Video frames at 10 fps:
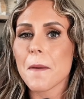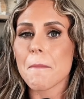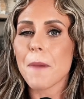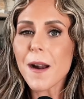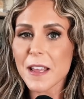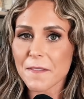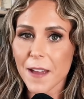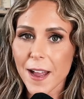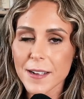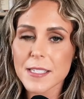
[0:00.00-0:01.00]
body
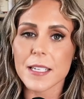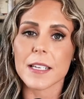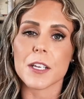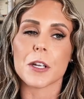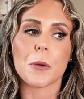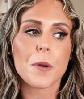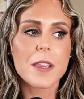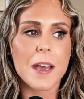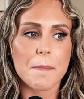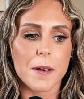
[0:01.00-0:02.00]
fat and getting rid
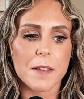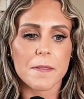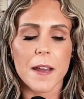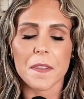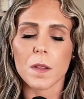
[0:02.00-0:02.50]
of that body fat,